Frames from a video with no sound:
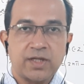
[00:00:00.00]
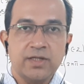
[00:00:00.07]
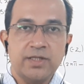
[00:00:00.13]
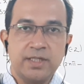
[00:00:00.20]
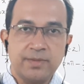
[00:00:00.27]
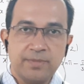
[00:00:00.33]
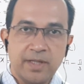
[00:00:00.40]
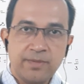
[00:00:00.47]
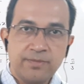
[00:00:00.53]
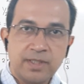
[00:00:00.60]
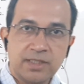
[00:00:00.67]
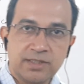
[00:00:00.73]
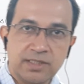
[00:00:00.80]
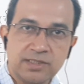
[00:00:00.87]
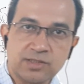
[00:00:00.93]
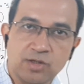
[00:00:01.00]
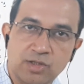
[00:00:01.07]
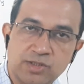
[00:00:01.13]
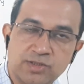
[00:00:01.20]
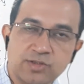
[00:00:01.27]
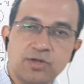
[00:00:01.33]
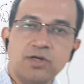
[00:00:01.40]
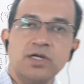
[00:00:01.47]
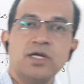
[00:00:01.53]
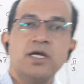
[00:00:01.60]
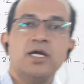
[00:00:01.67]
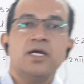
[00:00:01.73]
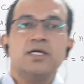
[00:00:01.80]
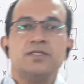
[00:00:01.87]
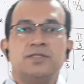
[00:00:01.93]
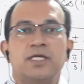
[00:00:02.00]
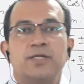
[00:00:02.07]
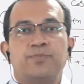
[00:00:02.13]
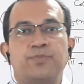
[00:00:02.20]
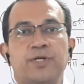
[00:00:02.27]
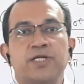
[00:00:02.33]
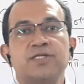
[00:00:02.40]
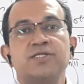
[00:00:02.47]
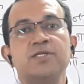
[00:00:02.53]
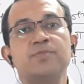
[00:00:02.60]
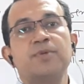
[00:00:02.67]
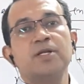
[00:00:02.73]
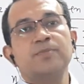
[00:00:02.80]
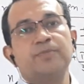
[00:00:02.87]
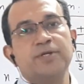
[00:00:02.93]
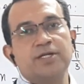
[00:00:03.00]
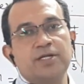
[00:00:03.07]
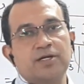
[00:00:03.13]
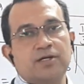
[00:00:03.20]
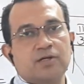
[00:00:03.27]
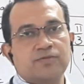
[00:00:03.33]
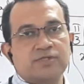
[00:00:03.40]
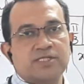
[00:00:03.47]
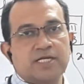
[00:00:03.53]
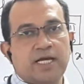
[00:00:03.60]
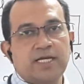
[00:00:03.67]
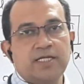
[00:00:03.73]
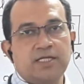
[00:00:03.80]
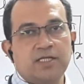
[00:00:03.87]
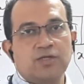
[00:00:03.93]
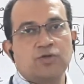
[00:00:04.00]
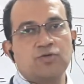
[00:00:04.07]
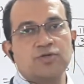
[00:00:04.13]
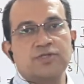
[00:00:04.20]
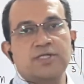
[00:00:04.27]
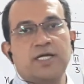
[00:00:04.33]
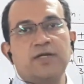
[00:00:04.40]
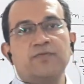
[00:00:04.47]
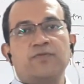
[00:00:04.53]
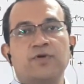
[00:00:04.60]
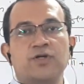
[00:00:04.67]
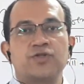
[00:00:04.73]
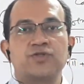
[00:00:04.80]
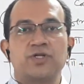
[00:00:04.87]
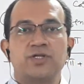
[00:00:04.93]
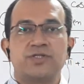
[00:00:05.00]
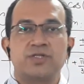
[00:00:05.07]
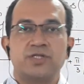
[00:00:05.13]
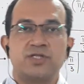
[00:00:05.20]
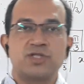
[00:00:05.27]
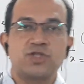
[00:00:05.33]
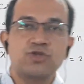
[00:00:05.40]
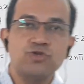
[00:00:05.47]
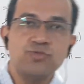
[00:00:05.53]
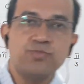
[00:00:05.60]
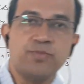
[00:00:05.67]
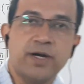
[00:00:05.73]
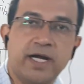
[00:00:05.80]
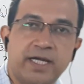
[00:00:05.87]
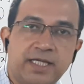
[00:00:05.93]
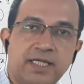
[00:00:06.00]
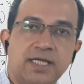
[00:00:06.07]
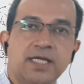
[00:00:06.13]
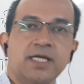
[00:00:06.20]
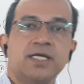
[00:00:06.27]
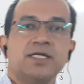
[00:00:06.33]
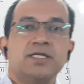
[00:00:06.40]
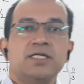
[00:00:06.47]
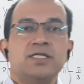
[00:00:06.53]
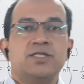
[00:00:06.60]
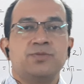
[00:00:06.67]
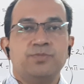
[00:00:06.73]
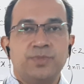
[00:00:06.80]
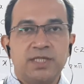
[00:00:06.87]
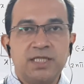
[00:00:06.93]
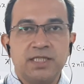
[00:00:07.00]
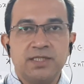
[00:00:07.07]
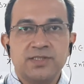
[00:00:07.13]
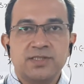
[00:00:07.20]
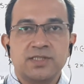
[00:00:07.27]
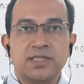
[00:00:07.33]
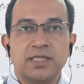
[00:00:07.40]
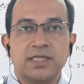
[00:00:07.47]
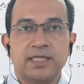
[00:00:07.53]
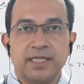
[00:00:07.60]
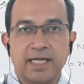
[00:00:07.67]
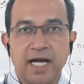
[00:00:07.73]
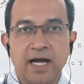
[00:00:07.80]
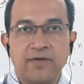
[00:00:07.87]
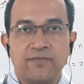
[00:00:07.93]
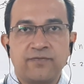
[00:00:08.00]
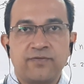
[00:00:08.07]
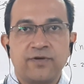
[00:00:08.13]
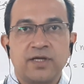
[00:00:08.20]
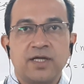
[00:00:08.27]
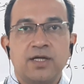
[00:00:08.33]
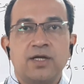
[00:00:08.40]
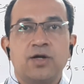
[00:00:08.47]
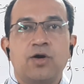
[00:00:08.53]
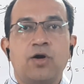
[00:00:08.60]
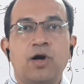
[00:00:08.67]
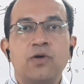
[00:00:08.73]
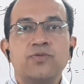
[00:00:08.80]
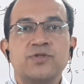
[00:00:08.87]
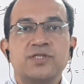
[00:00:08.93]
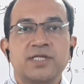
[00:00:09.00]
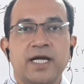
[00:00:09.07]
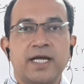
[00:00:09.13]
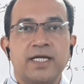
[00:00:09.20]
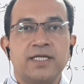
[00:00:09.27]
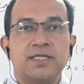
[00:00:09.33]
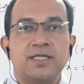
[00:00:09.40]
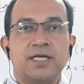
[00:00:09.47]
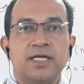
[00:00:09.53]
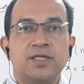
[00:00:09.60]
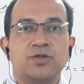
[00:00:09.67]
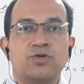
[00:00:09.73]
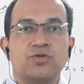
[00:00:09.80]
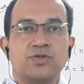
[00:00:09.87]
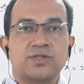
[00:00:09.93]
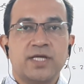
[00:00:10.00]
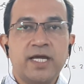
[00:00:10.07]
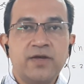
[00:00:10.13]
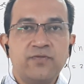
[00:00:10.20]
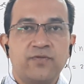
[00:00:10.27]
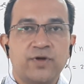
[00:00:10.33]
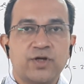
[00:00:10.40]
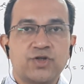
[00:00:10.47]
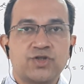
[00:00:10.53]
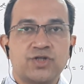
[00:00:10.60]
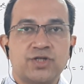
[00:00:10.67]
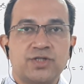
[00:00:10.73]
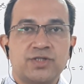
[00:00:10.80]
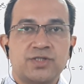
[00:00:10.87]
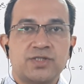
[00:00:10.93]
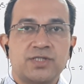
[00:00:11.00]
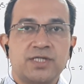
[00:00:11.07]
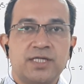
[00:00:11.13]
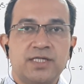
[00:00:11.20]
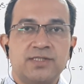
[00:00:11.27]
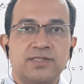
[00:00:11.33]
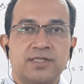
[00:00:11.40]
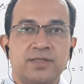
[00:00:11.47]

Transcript: Remember this also, the principal period of sine and cosine functions is 2 pi. It means graph of sine and cosine functions is